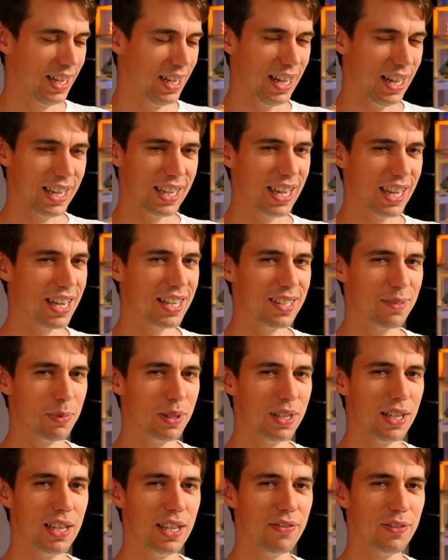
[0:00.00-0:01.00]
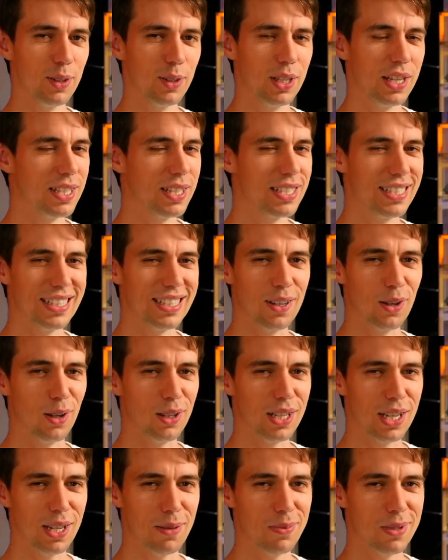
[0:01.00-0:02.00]
I can't believe you didn't see all
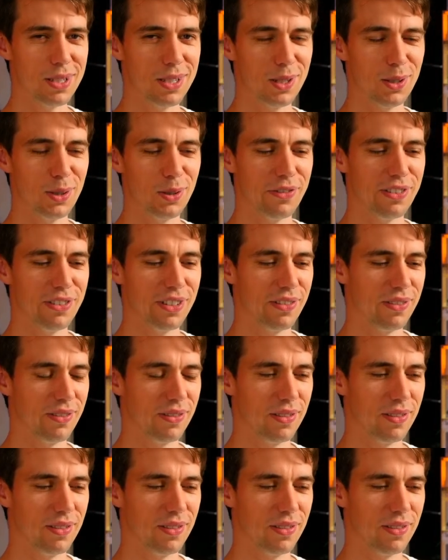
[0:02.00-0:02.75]
the MCU